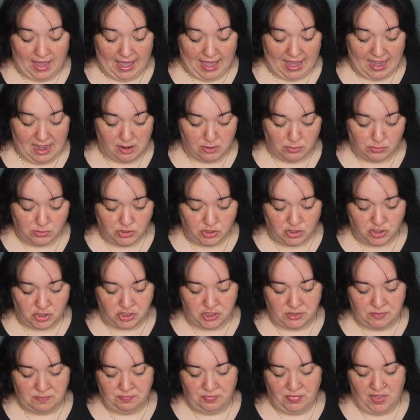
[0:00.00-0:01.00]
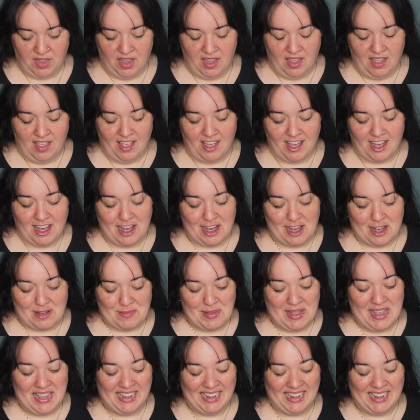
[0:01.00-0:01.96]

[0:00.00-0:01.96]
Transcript: Ouch. Um,